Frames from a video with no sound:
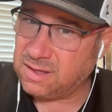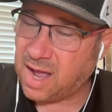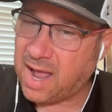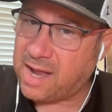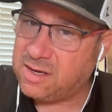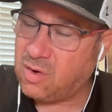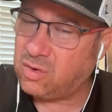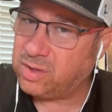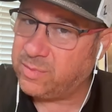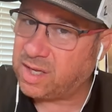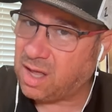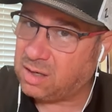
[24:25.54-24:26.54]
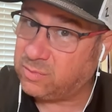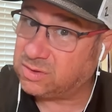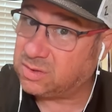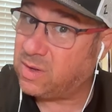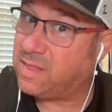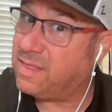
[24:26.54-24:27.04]
I had to hold them accountable
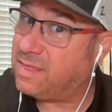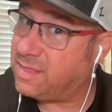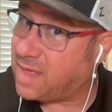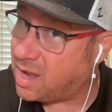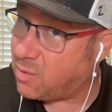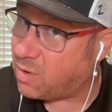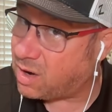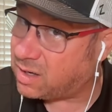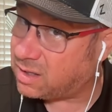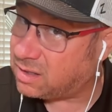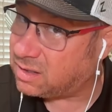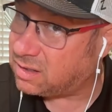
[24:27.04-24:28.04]
to what they wanted.